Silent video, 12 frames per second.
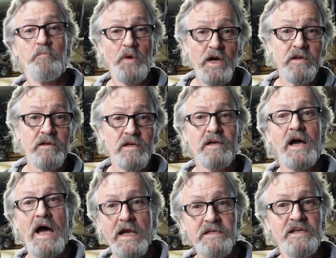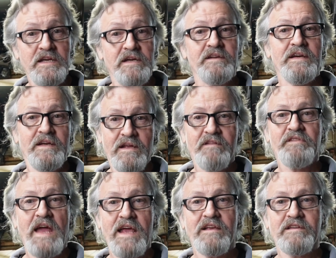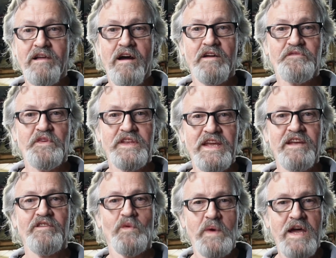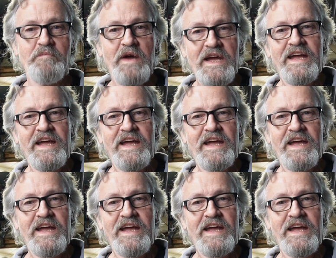But I did, thank God for the interweb,